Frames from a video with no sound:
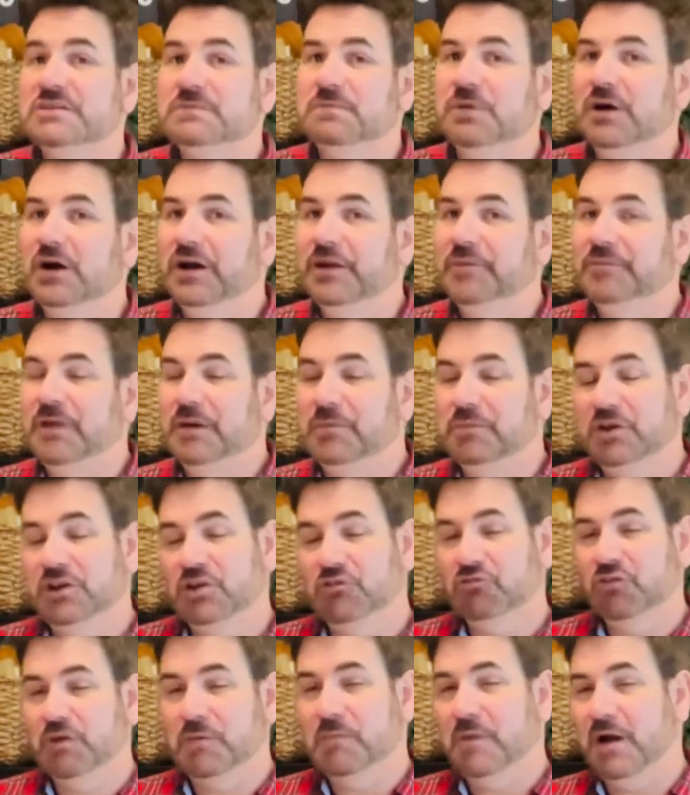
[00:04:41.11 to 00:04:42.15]
but I'm going to
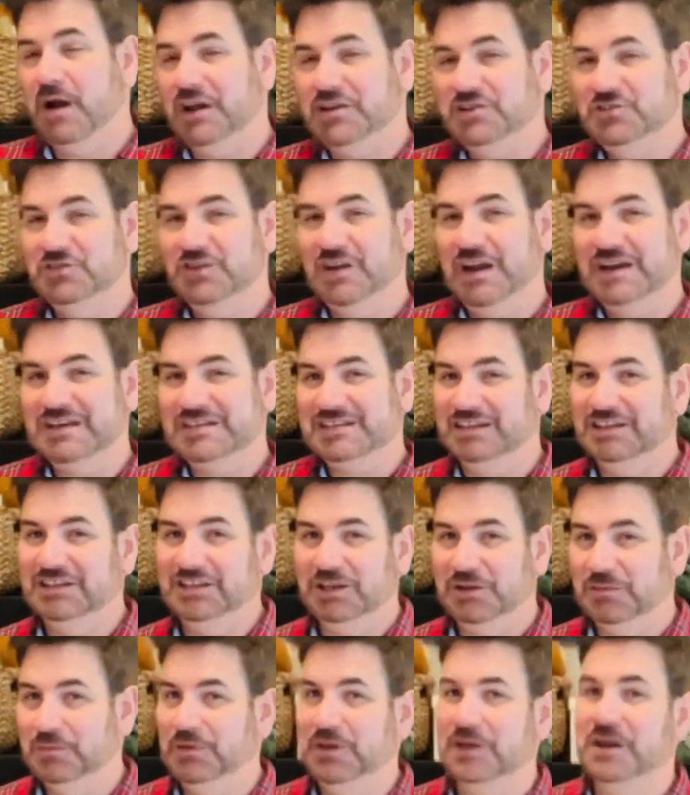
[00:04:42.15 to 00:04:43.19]
remind you guys a
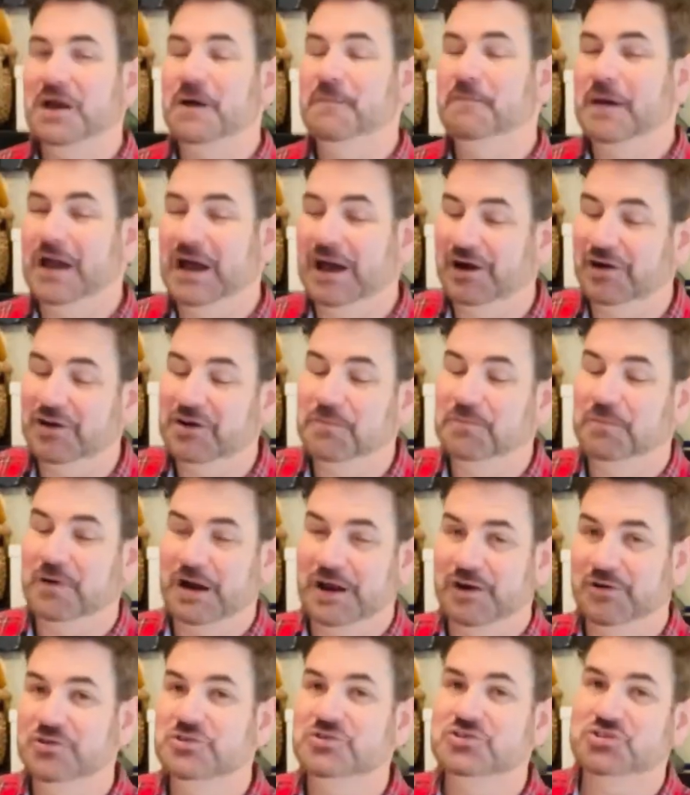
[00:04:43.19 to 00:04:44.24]
little bit about
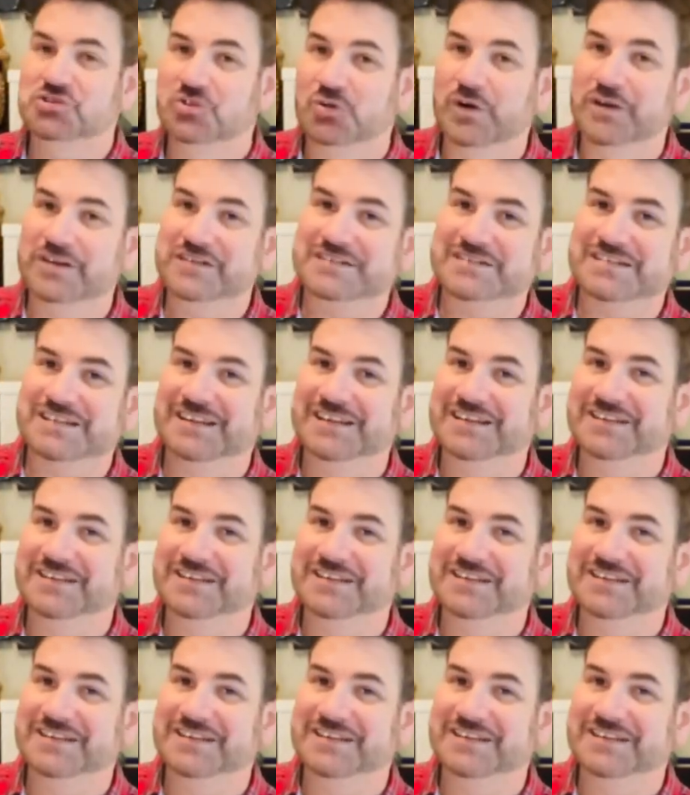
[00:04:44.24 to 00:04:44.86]
Byers Choice.